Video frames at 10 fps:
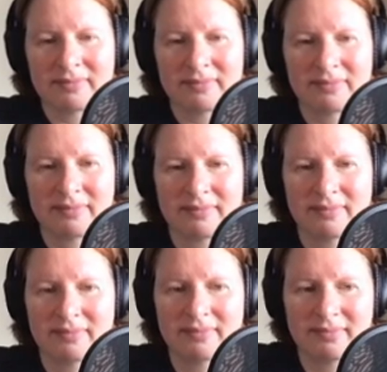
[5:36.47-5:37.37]

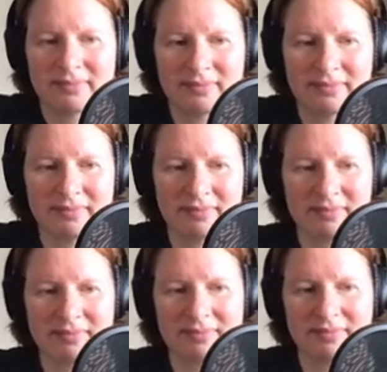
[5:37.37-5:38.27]

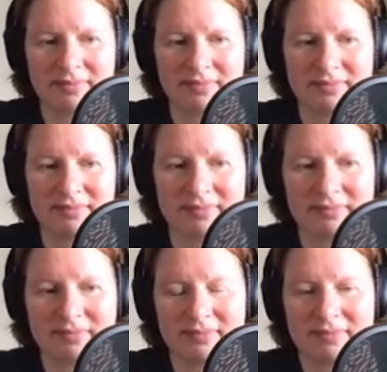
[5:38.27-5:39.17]

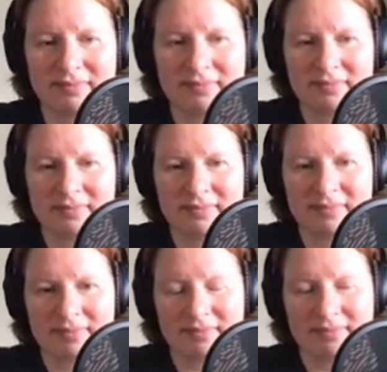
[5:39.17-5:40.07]

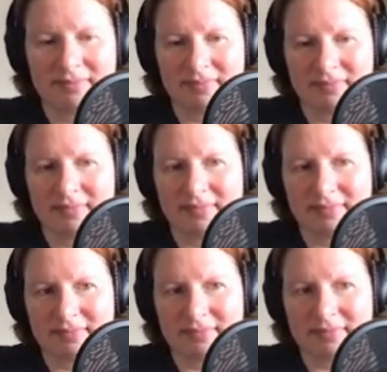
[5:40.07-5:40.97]

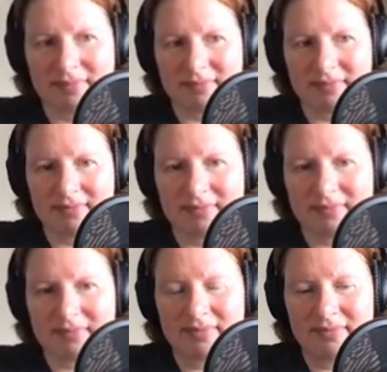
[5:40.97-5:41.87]

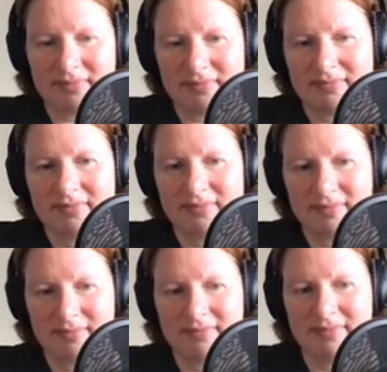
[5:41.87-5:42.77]

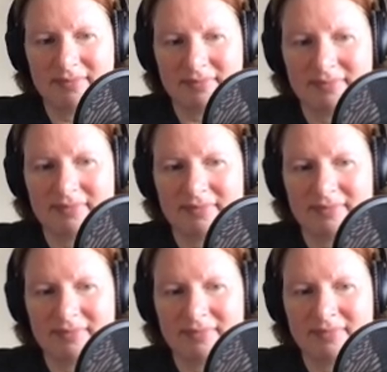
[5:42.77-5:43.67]

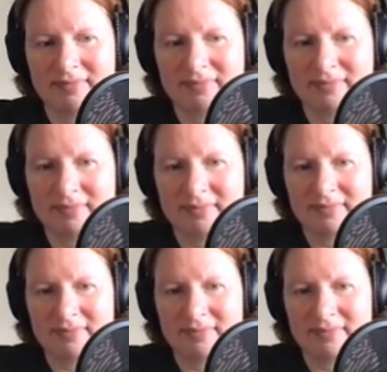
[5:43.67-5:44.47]
The person shown says nothing.